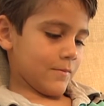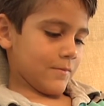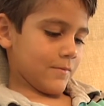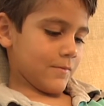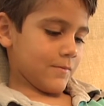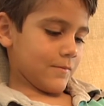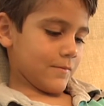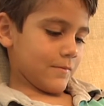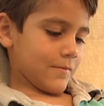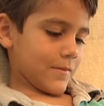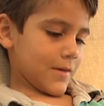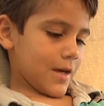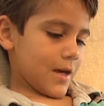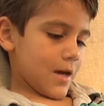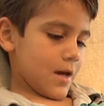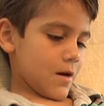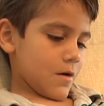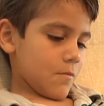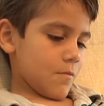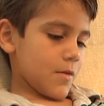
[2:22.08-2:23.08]
And they're
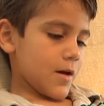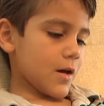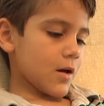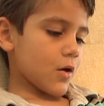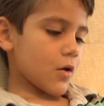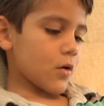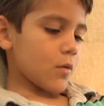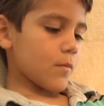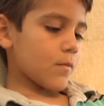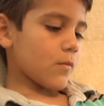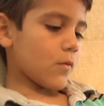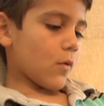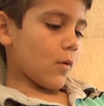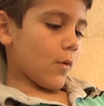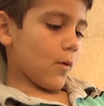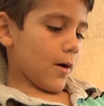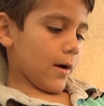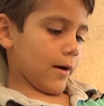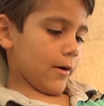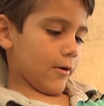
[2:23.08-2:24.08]
also our most low
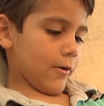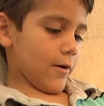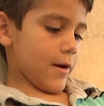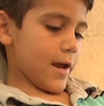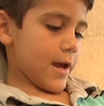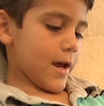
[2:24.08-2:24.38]
maintenance